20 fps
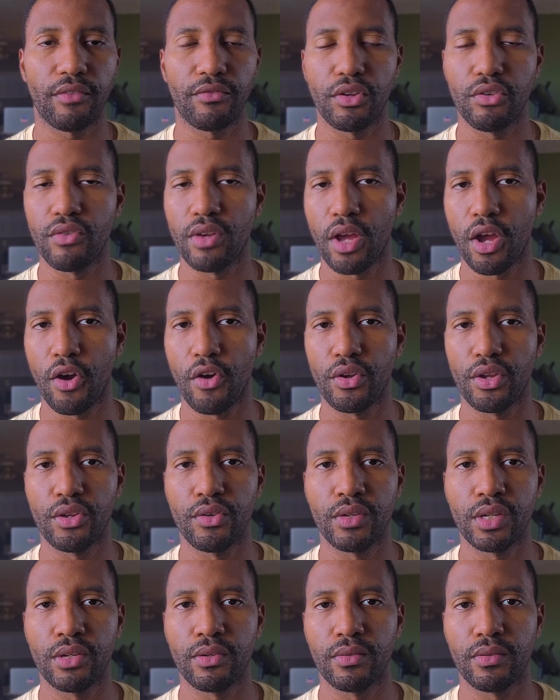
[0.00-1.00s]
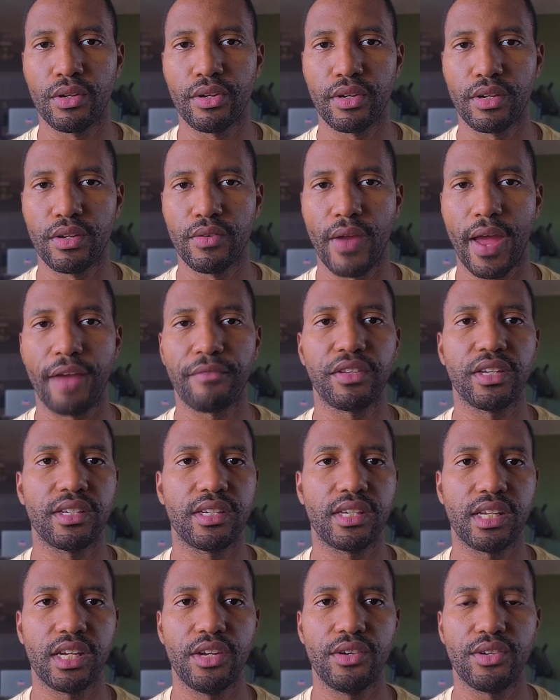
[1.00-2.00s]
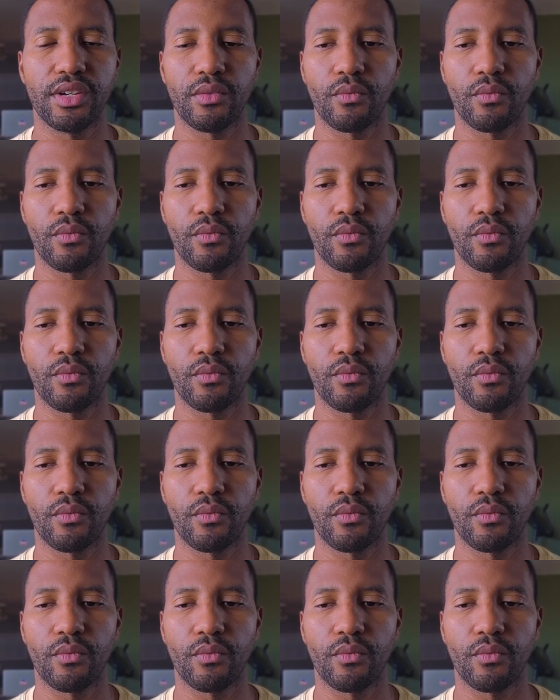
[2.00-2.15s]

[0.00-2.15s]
If you know you have to teach,